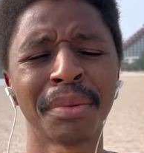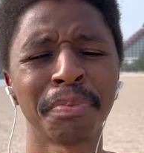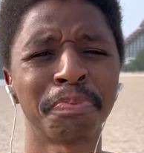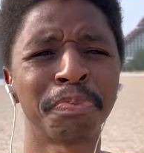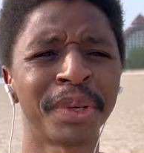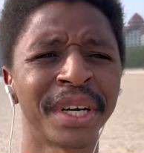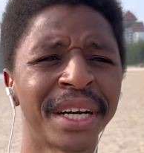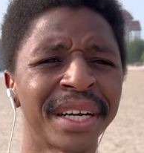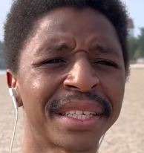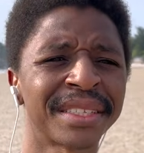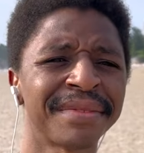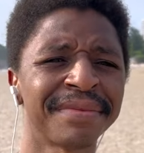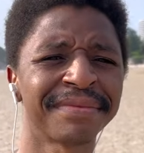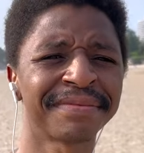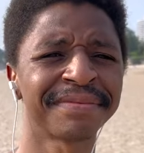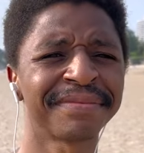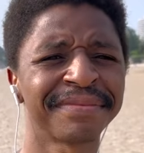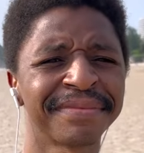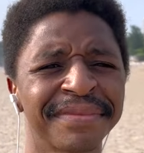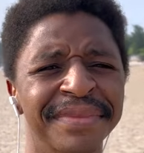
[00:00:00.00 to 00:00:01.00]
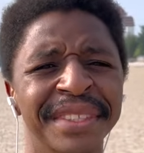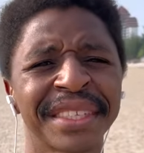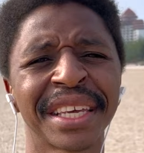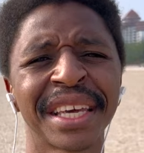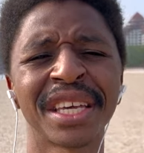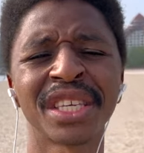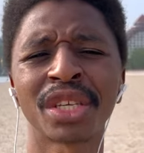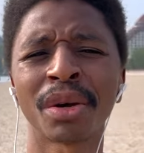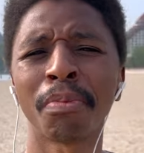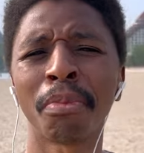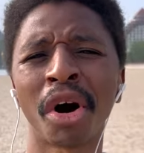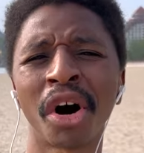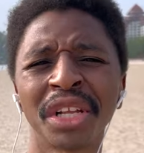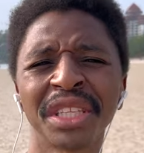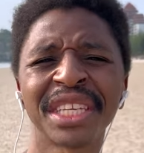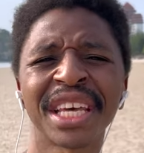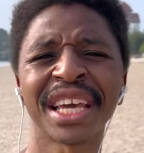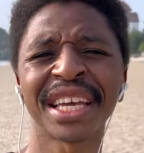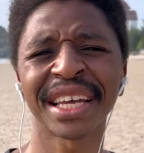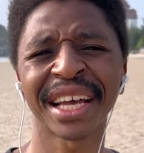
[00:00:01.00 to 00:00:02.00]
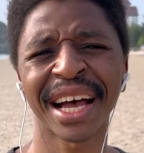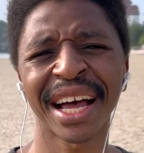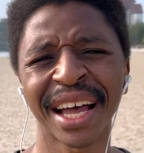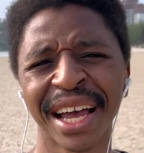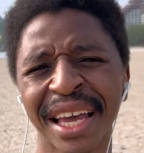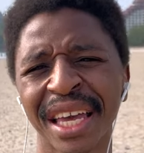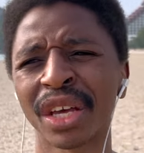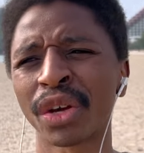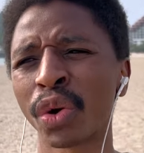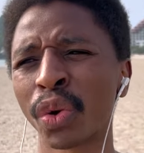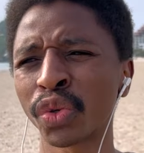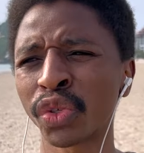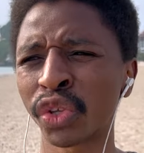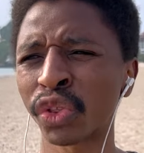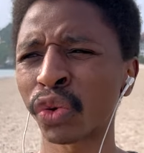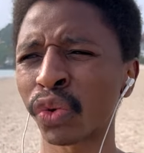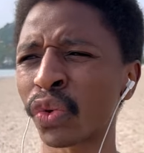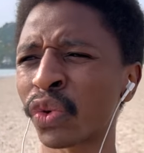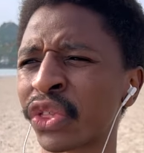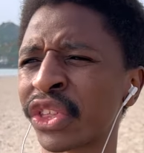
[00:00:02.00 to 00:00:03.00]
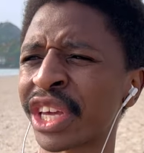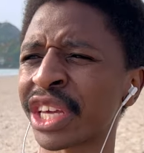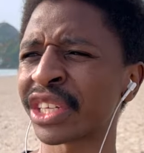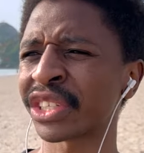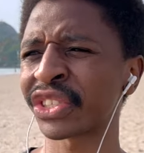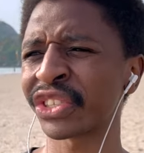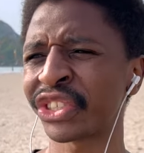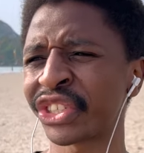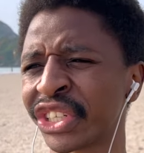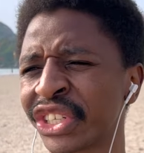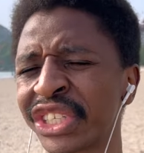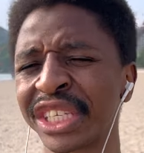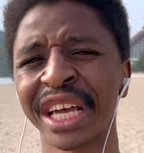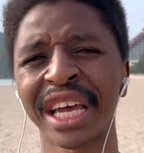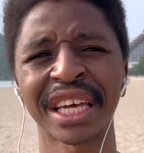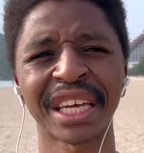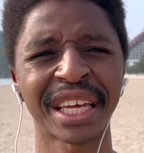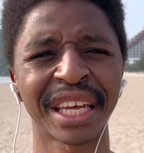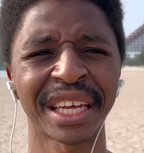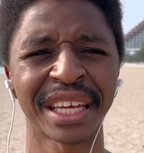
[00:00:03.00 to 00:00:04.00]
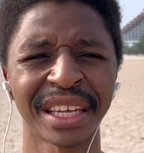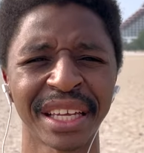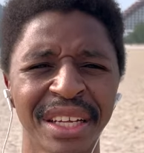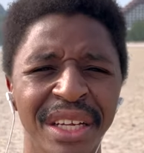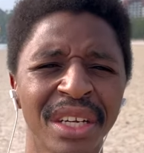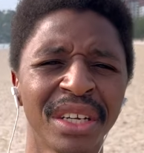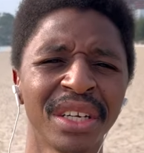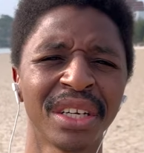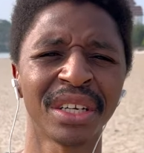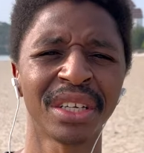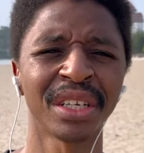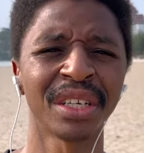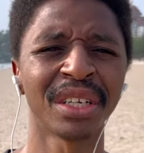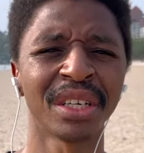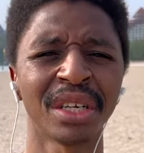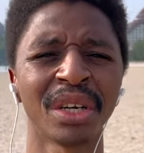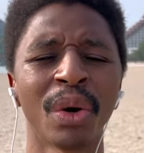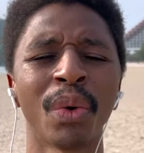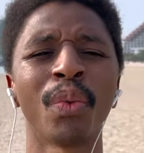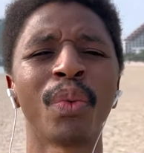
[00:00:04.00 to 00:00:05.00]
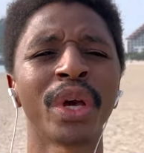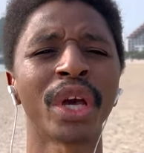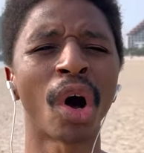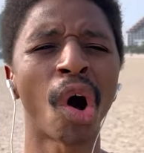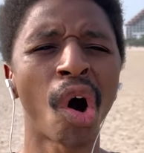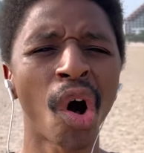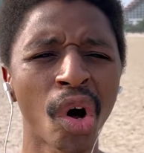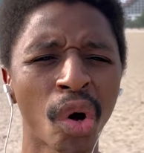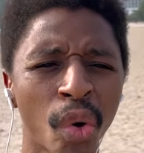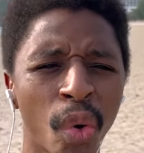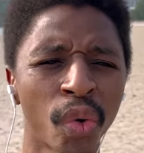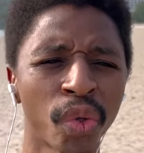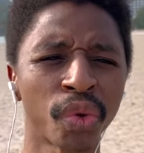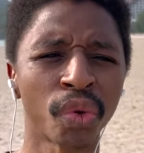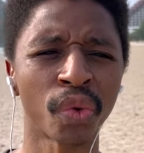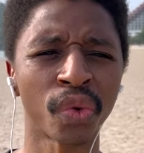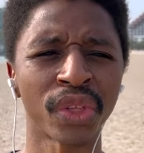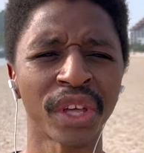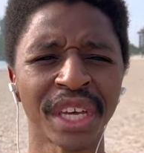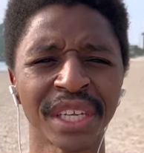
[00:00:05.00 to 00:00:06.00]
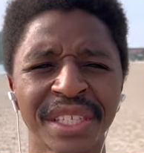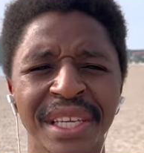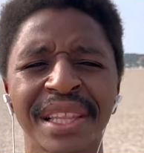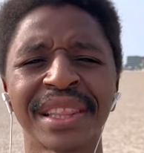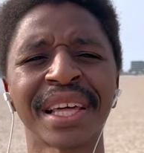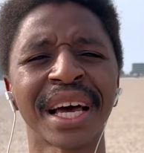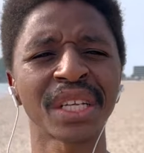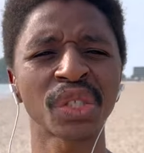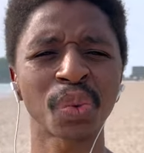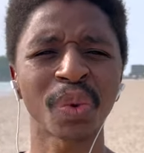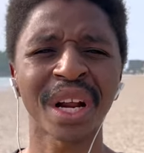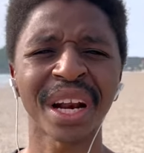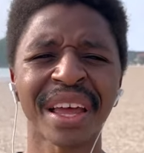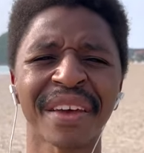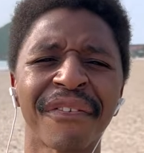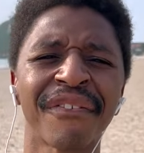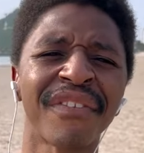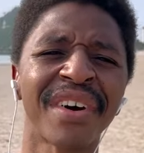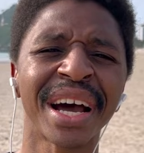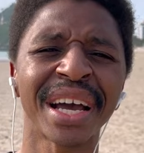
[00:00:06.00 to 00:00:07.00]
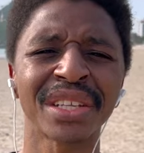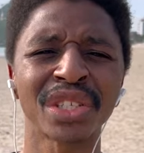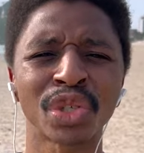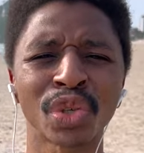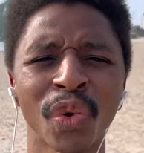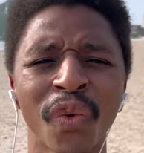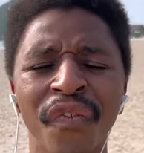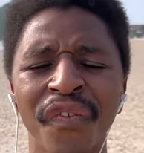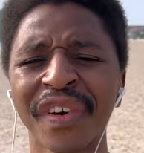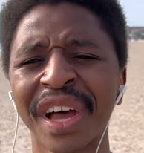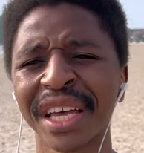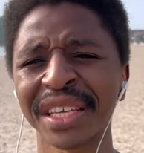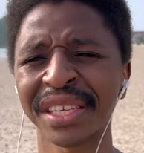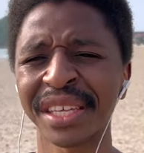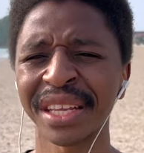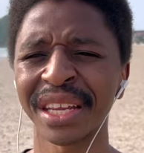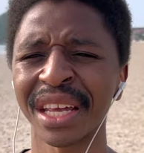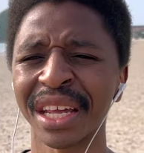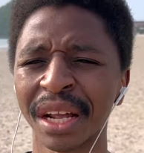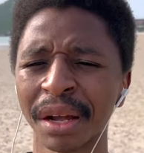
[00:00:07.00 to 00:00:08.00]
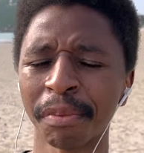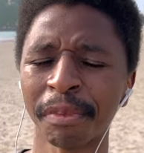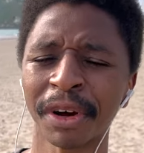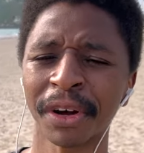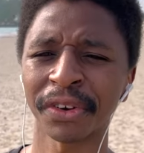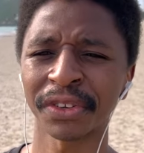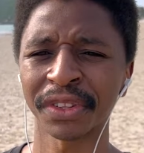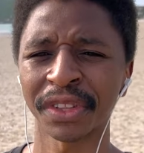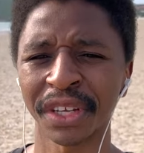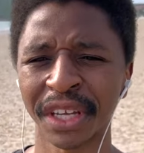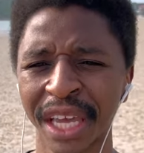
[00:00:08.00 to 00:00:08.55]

But he's a mundane guy. He goes through things just like we all go through things. And that's what I find so fascinating about the